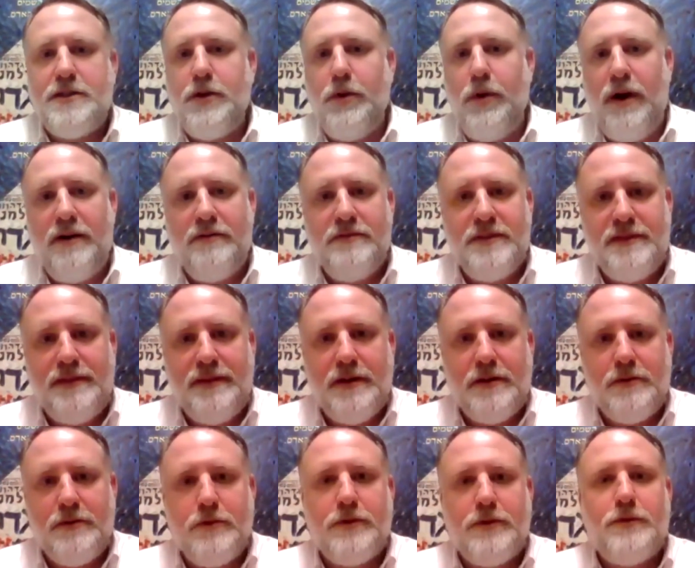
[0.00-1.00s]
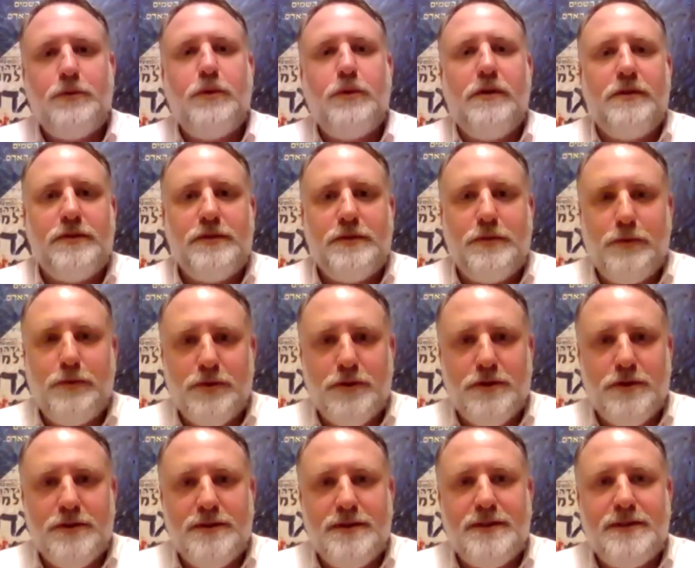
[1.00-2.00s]
Yoav, is here with 2 other
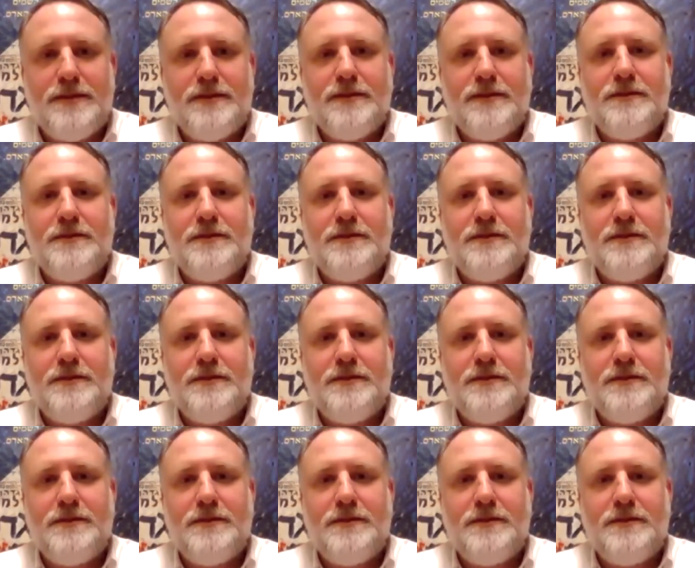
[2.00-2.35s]
soldiers.